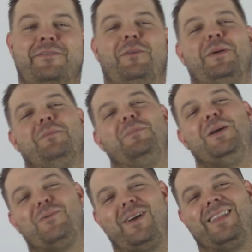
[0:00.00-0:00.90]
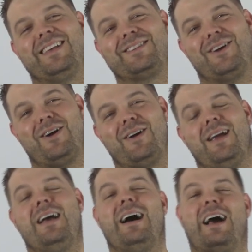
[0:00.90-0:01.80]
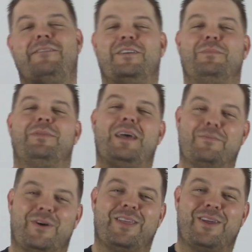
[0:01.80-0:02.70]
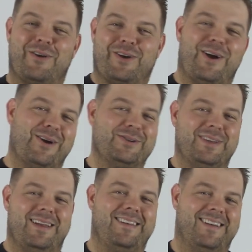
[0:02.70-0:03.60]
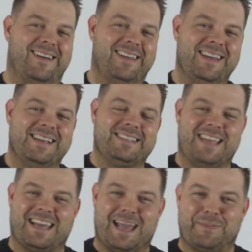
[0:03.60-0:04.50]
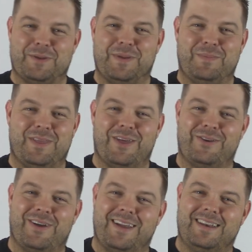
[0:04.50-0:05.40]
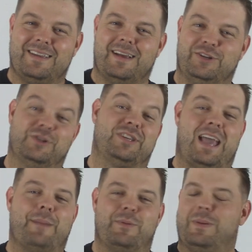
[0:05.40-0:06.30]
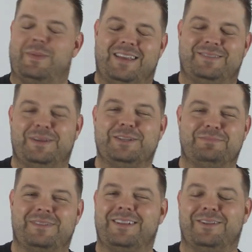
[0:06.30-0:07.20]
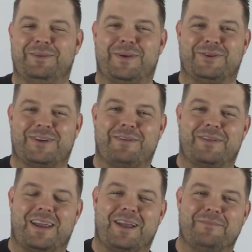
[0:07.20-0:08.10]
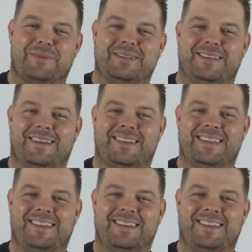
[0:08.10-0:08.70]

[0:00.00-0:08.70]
of filming me running this car, I filmed them running their cars. And Zach happened to beat me the other night. I shouldn't say happened to beat me. He's clearly a better driver than I am. But